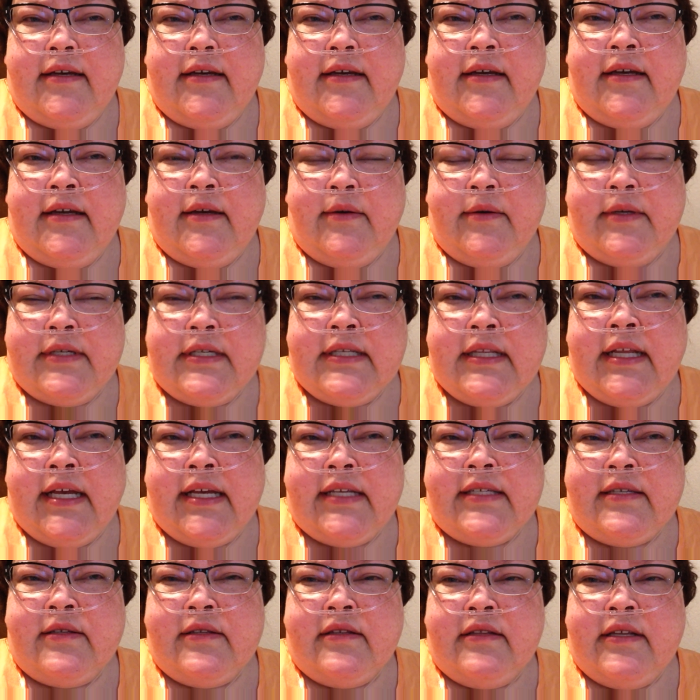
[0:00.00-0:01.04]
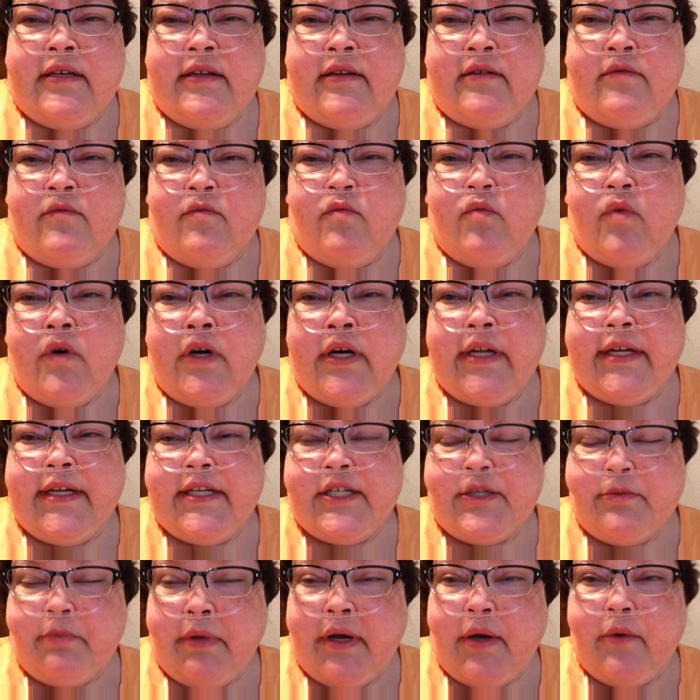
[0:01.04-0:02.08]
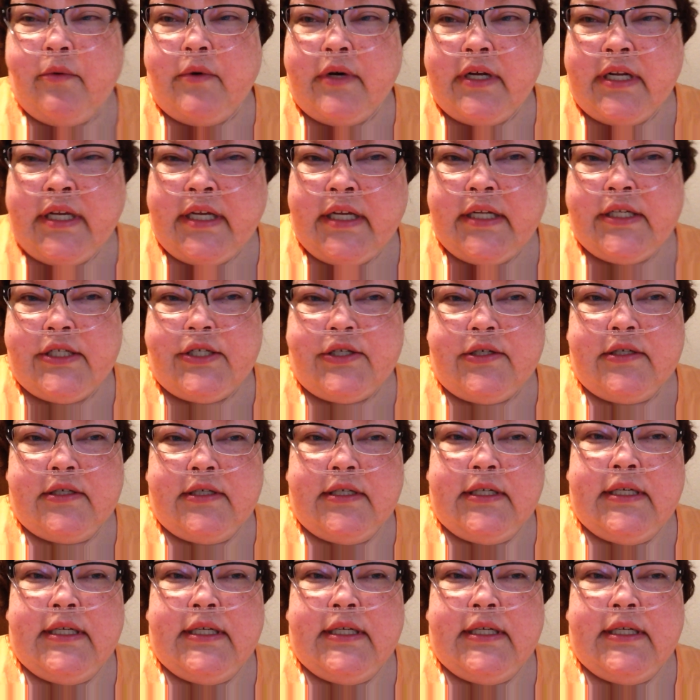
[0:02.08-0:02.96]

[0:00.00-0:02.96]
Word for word: it was less than one inch by one inch.